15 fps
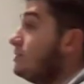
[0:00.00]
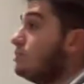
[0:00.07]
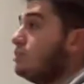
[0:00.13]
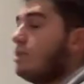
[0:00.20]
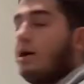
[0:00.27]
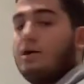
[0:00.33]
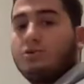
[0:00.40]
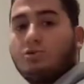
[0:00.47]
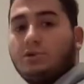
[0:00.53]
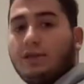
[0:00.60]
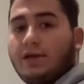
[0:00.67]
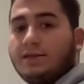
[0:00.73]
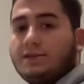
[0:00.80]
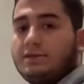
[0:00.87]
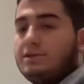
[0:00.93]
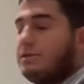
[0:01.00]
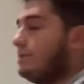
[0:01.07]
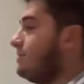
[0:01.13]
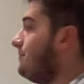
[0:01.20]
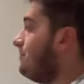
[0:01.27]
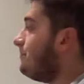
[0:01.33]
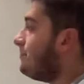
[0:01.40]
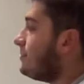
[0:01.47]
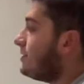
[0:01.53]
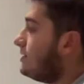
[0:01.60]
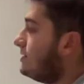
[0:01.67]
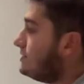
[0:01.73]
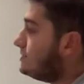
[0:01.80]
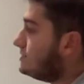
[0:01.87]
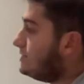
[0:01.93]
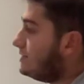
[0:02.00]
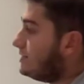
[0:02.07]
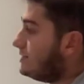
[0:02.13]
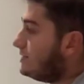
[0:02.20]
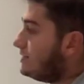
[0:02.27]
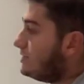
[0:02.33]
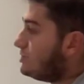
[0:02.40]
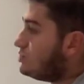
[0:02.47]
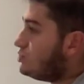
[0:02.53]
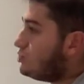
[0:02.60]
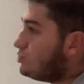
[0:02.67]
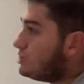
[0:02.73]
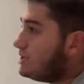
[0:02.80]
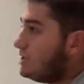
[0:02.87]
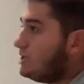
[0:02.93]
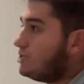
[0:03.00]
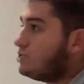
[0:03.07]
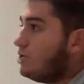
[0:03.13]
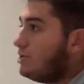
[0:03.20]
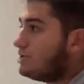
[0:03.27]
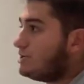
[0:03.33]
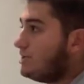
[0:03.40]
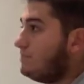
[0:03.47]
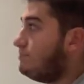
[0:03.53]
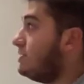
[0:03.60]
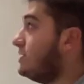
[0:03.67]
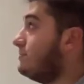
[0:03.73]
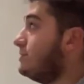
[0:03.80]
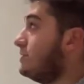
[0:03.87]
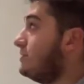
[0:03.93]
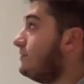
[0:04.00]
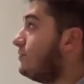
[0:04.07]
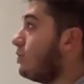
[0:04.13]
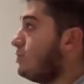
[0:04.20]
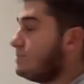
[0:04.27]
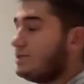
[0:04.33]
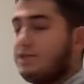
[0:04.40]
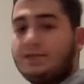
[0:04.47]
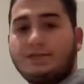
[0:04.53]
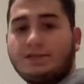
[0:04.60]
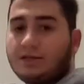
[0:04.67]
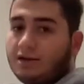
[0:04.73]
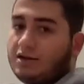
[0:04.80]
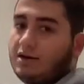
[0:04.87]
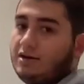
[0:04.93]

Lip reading: to calculate the choosing 13 people from 16